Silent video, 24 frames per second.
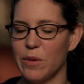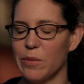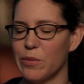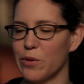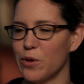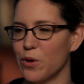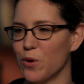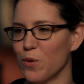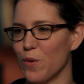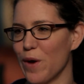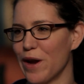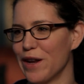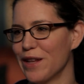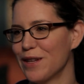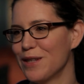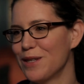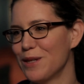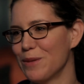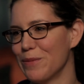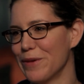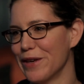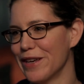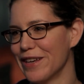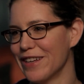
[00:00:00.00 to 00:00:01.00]
people who write
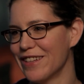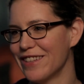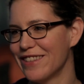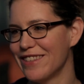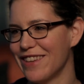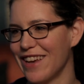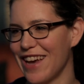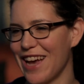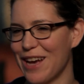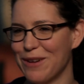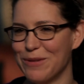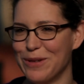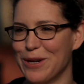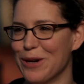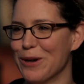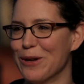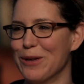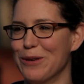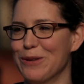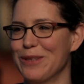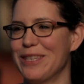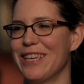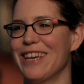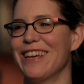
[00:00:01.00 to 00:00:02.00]
into me and say, how dare
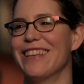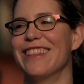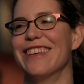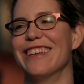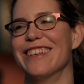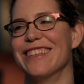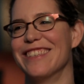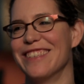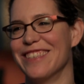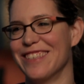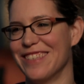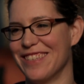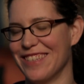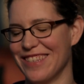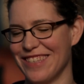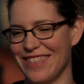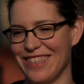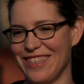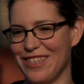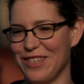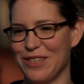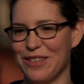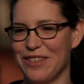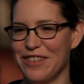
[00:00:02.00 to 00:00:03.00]
you say
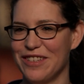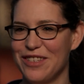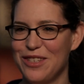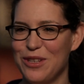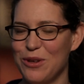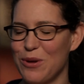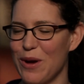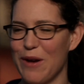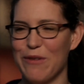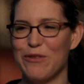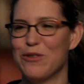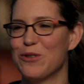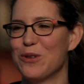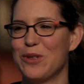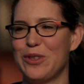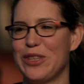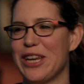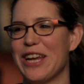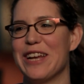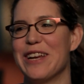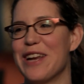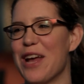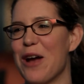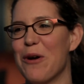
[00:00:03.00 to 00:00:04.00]
this? Do you
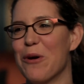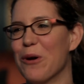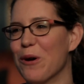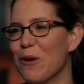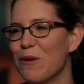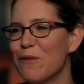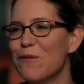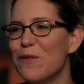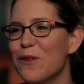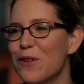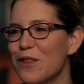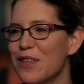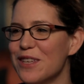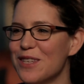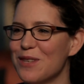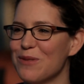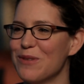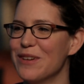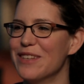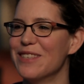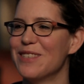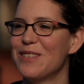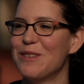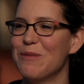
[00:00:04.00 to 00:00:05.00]
understand how hurtful this
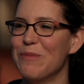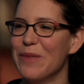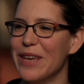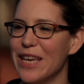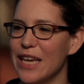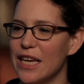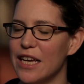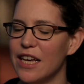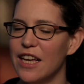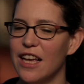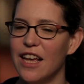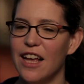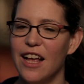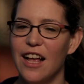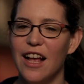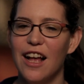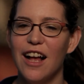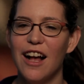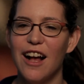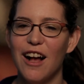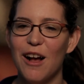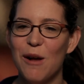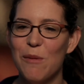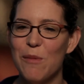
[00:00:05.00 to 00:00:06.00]
was to me?
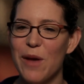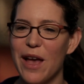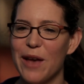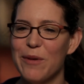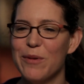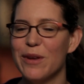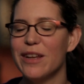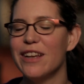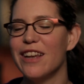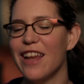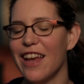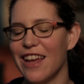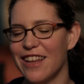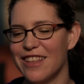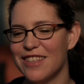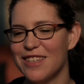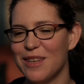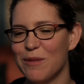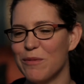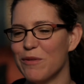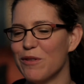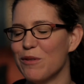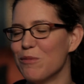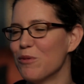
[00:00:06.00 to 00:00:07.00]
And
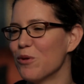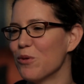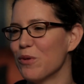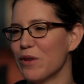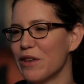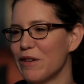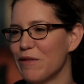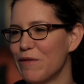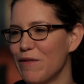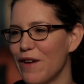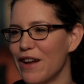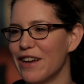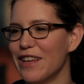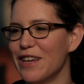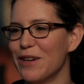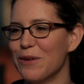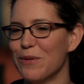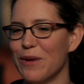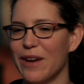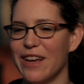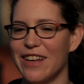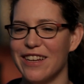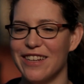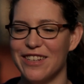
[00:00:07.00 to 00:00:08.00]
some of them are really funny,
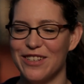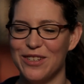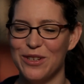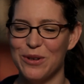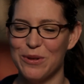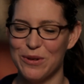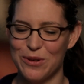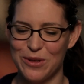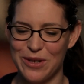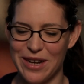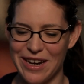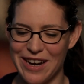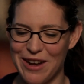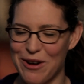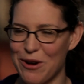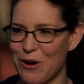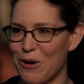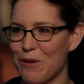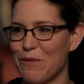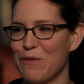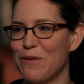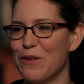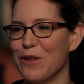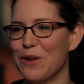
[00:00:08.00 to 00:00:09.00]
right? Do you understand how
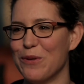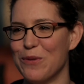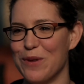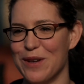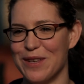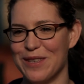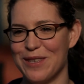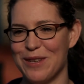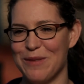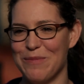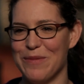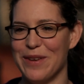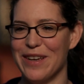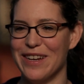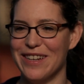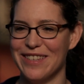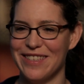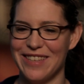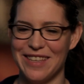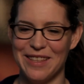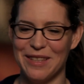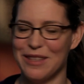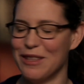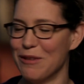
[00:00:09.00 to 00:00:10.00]
hurtful it was to me to
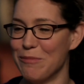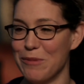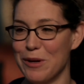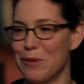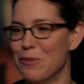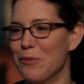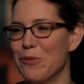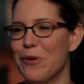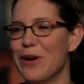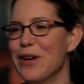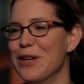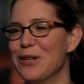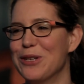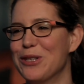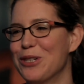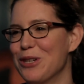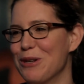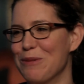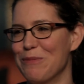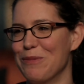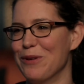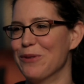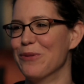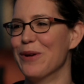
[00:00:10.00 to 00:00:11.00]
say that the minimum wage
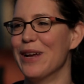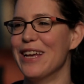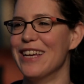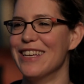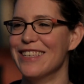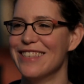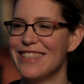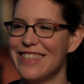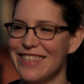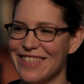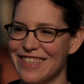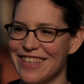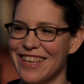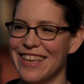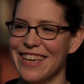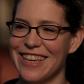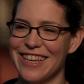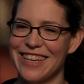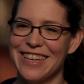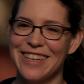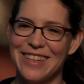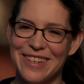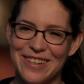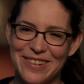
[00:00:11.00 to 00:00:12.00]
shouldn't be raised? It's
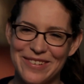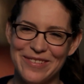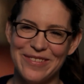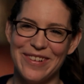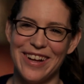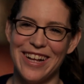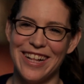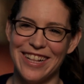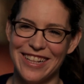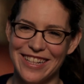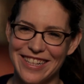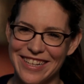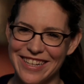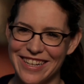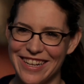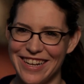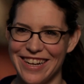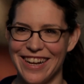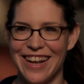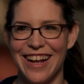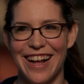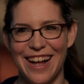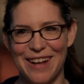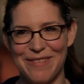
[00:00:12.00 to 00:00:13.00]
like, well,
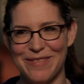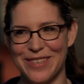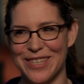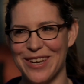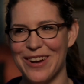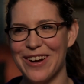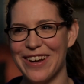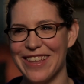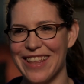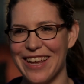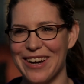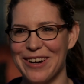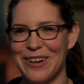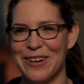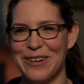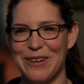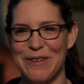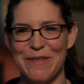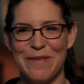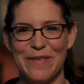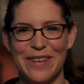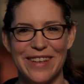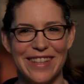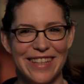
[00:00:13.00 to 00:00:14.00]
I'm sorry that hurt
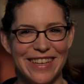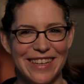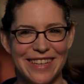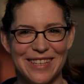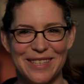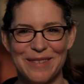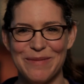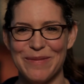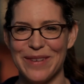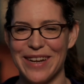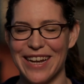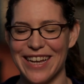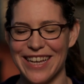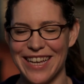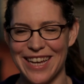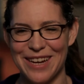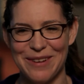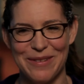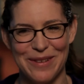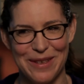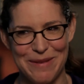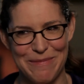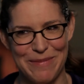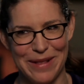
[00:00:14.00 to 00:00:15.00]
your feelings, but I
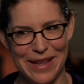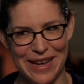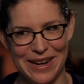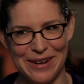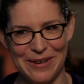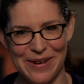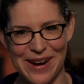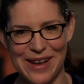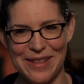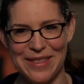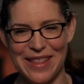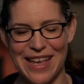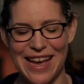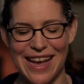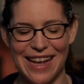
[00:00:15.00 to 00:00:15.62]
can't really plan around